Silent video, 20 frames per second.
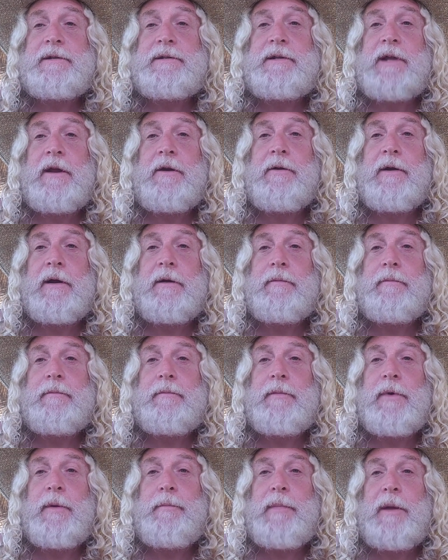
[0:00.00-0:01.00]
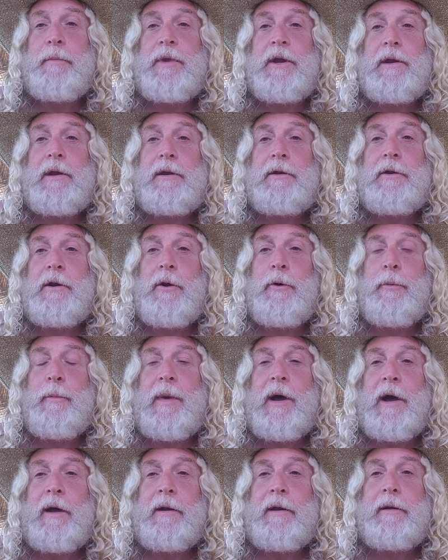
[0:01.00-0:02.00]
secret, but maybe you didn't know
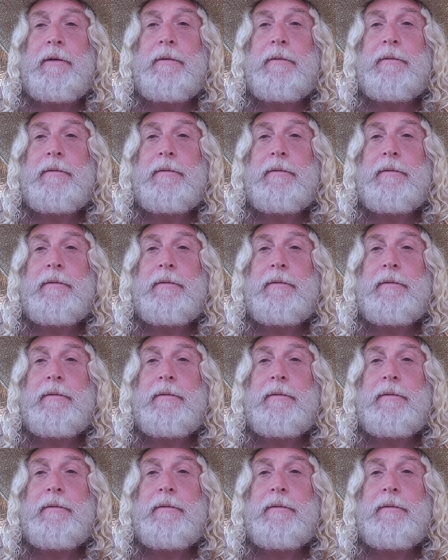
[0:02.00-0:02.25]
about it.